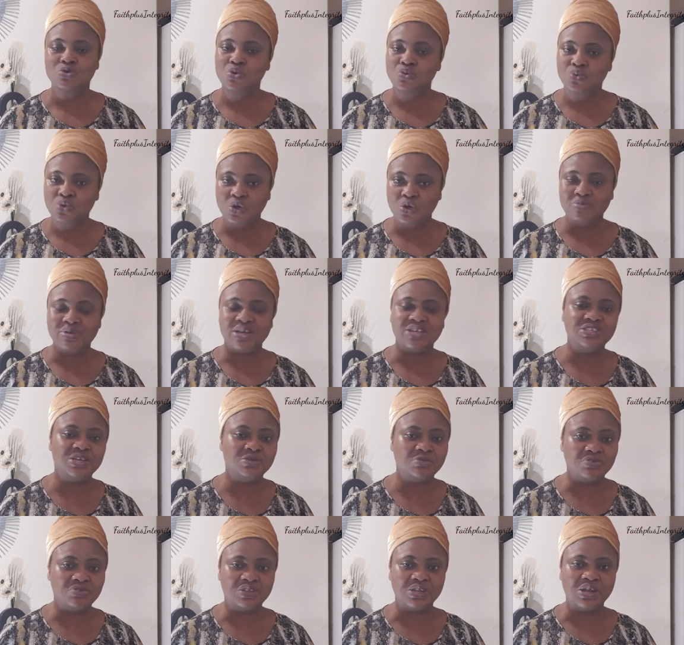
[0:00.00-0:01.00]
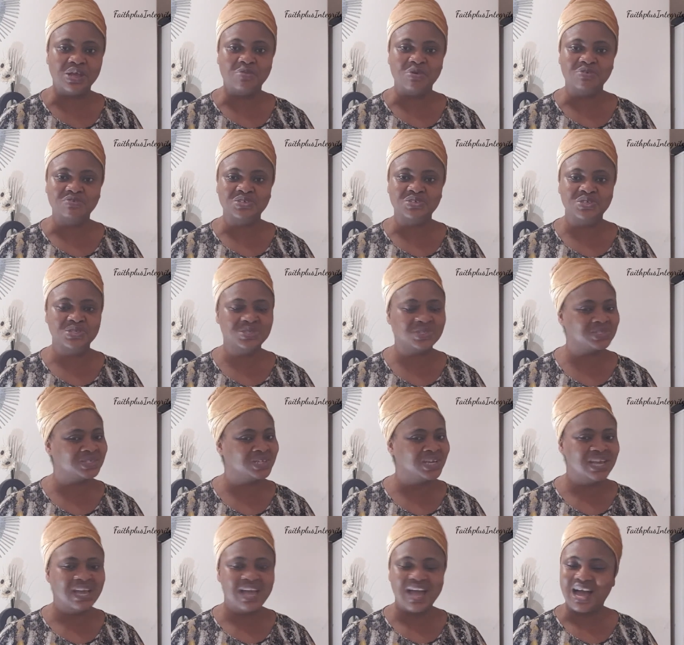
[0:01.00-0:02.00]
You will not be ashamed of the name of
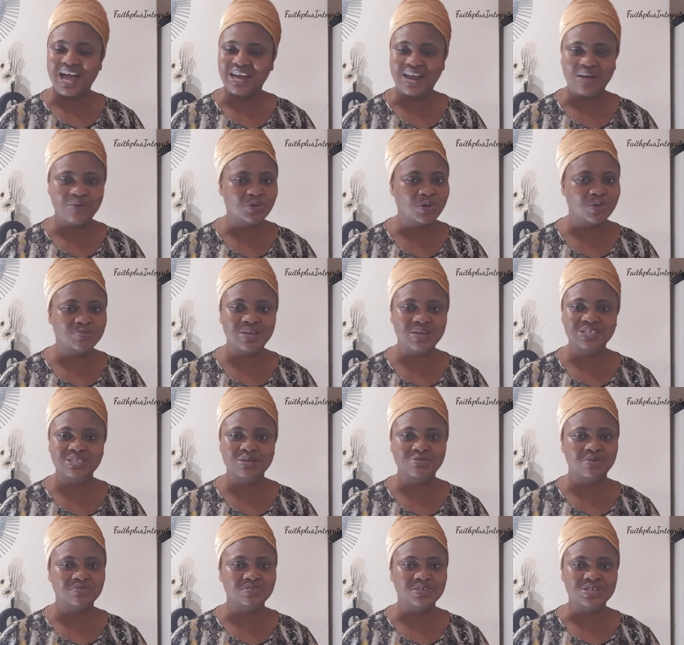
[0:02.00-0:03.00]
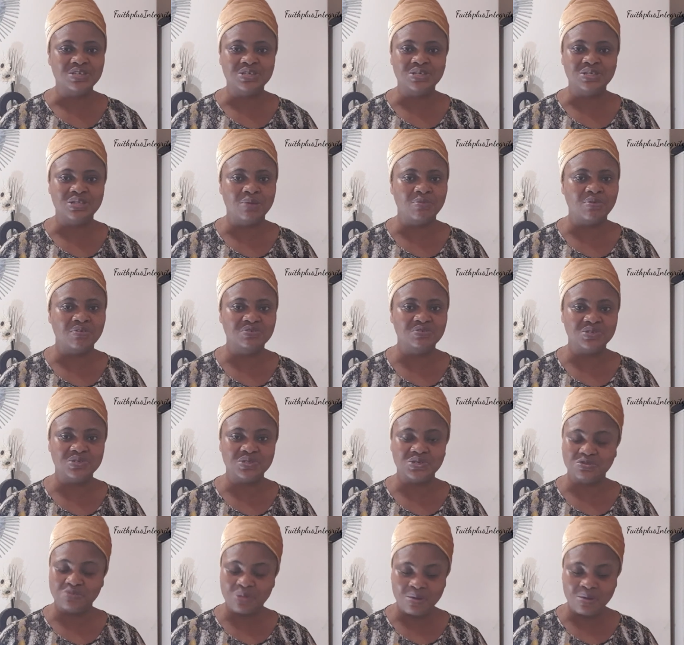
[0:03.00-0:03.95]
Jesus, and I will not be ashamed of the name of Jesus.